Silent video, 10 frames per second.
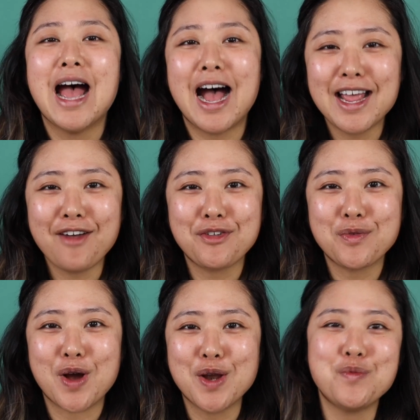Hi
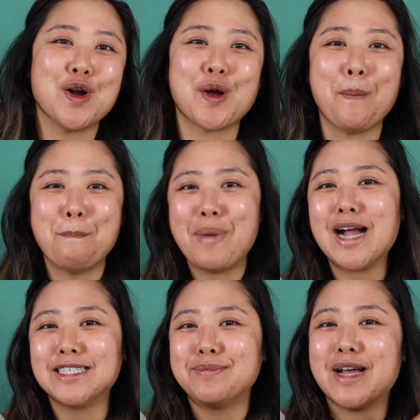everyone, welcome
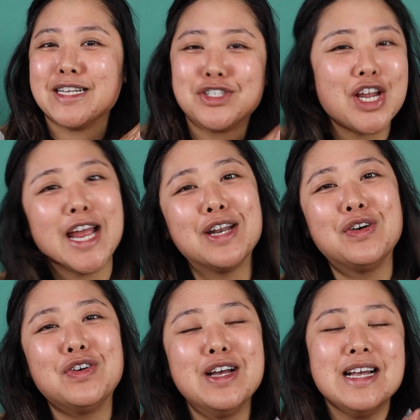back to my
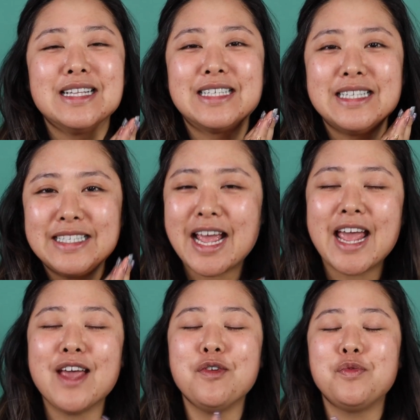channel.
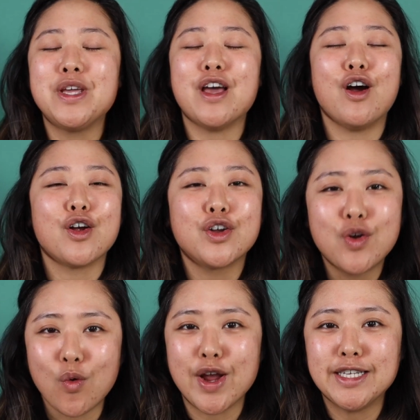Today we are
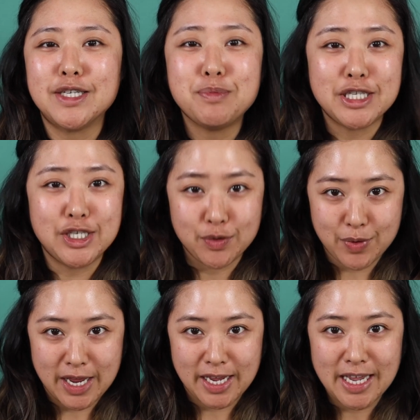going to be
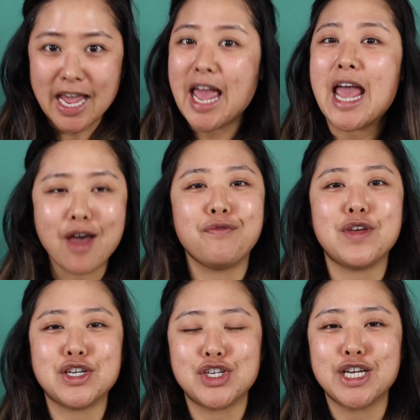doing a
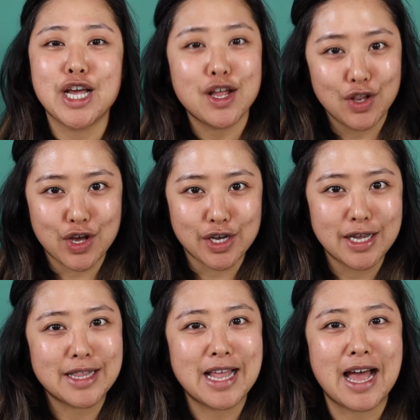fishy look
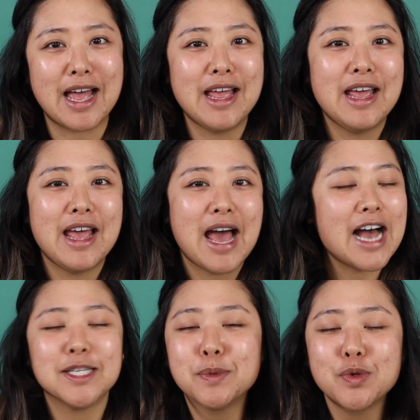that
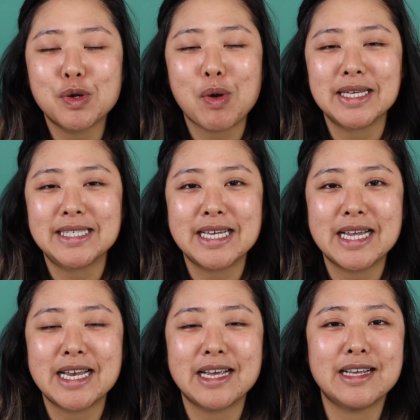has been
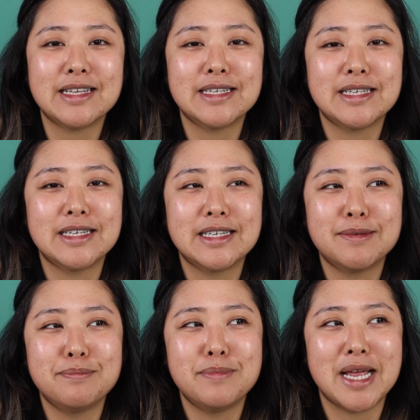requested
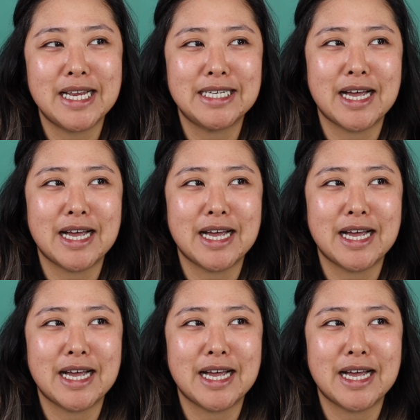many